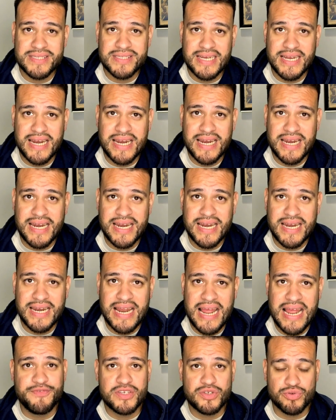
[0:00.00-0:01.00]
did have their
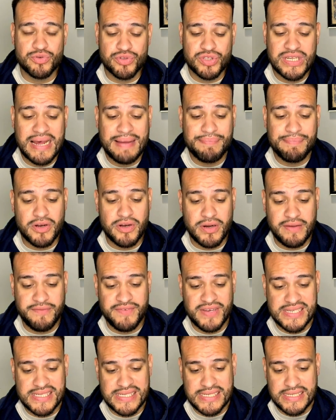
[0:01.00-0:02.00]
official top 30
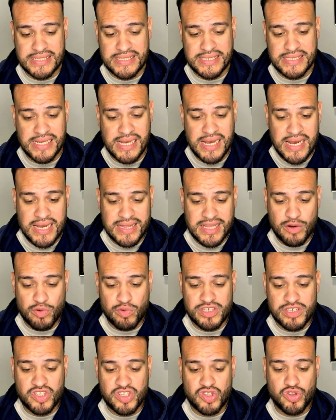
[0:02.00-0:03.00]
visits, there
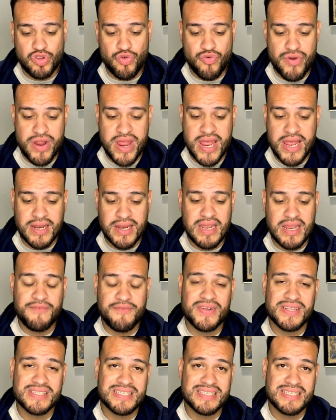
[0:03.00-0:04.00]
was three
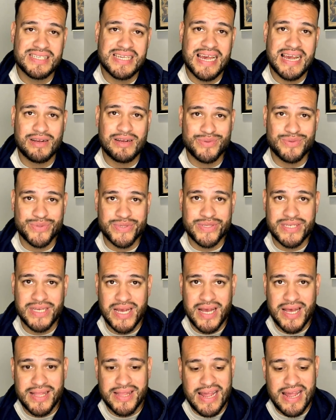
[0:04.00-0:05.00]
defensive tackles
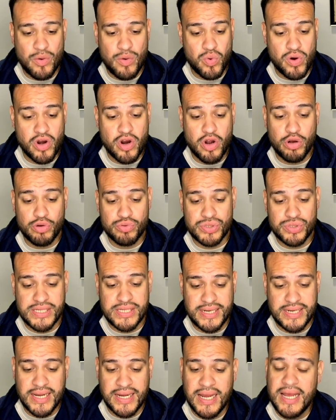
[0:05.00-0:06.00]
that were
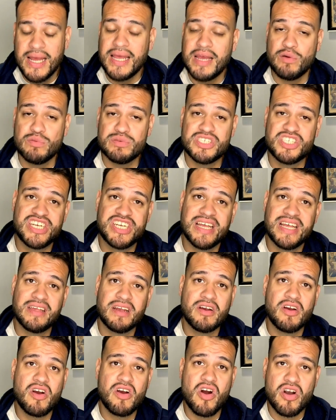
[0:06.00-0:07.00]
hosted. It was
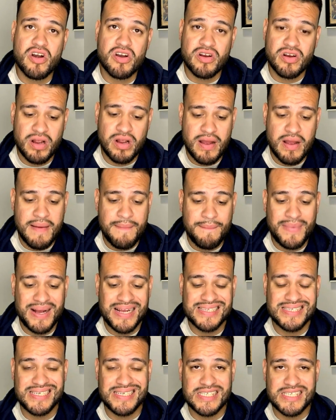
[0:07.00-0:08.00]
Jalen Carter,
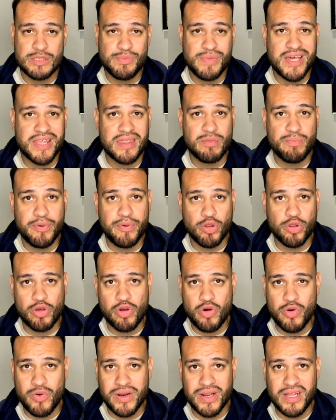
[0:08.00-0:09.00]
Mozzie Smith, both
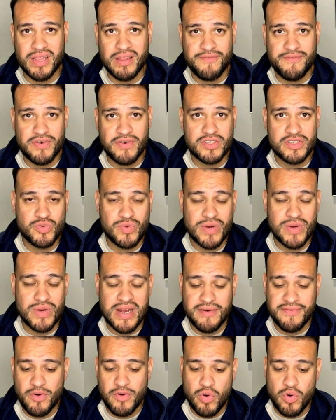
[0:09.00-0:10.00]
going in the first round,
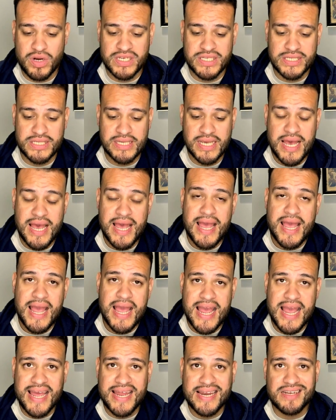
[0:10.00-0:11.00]
of course,
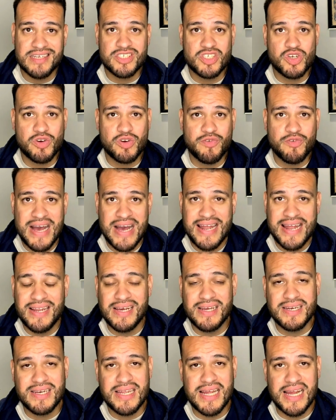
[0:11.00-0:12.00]
and Gervon
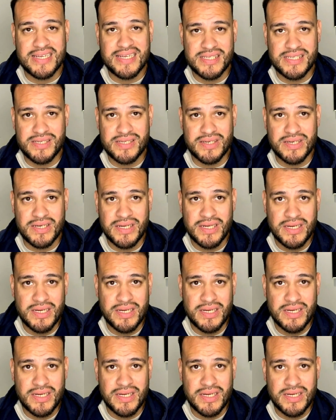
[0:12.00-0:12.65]
Dexter